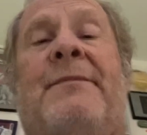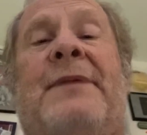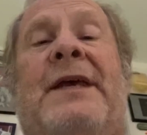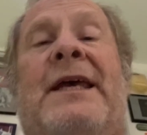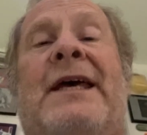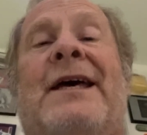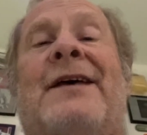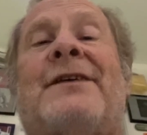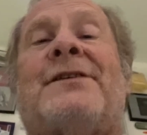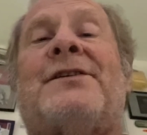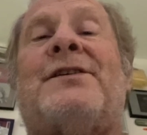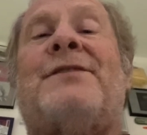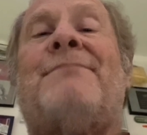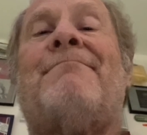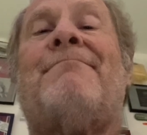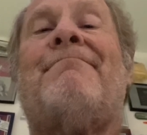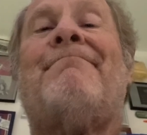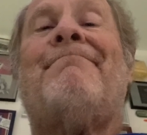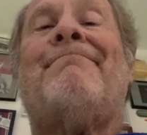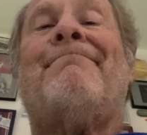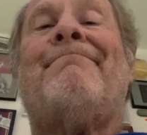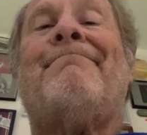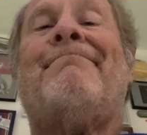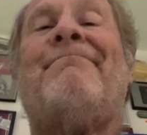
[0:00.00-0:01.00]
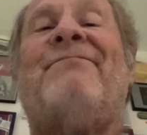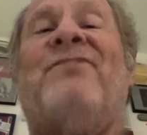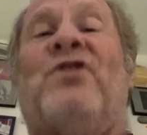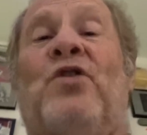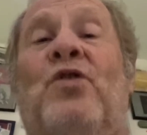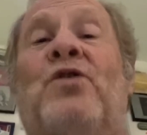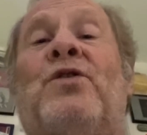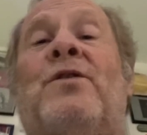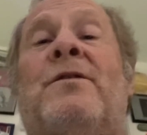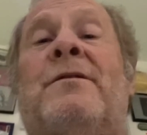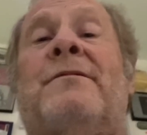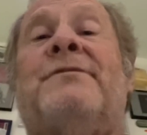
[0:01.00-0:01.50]
BS.
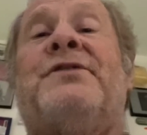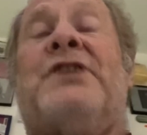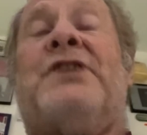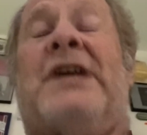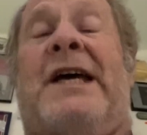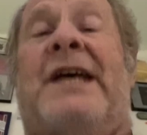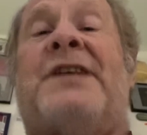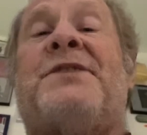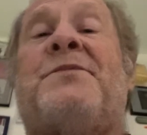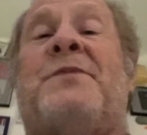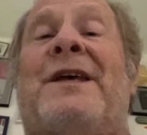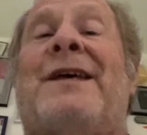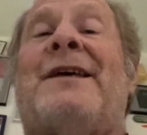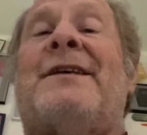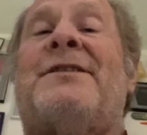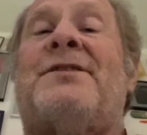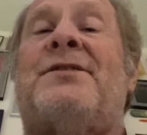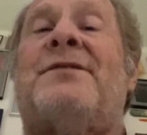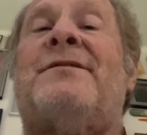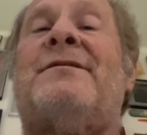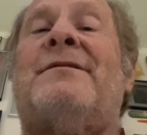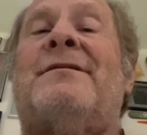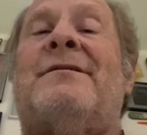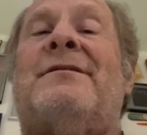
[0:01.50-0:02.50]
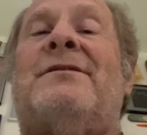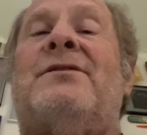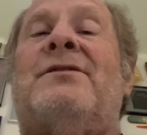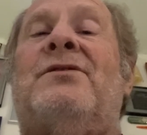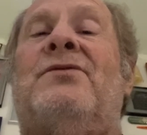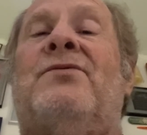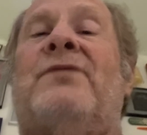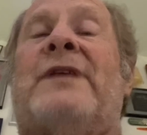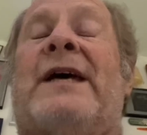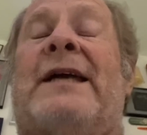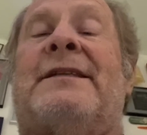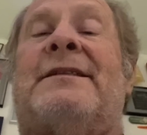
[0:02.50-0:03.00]
Vocal jazz BS,
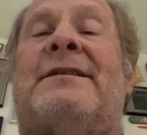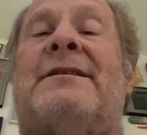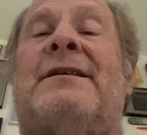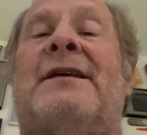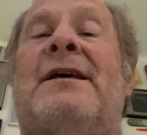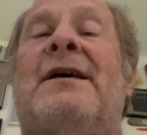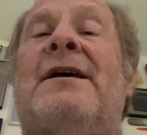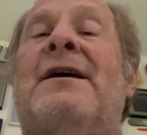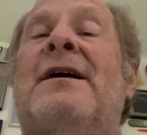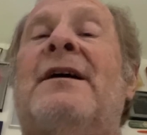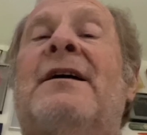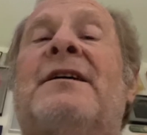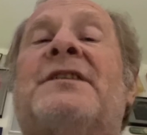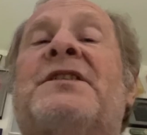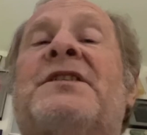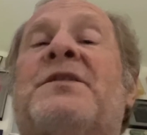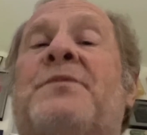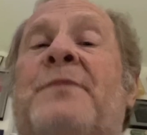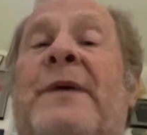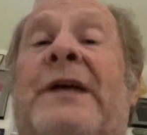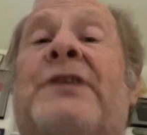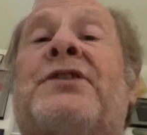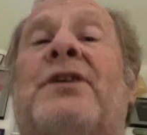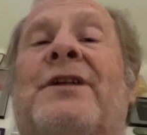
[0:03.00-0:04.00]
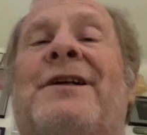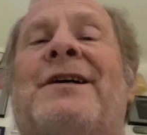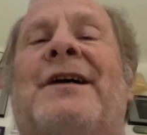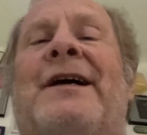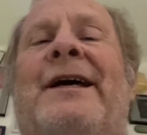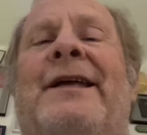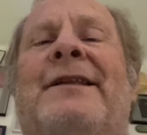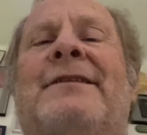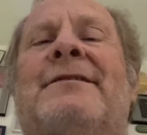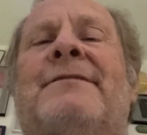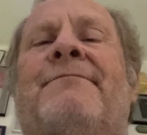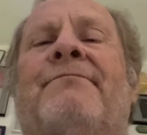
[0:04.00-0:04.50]
too. That's a special
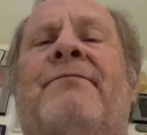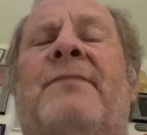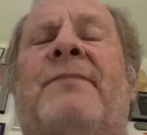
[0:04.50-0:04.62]
kind.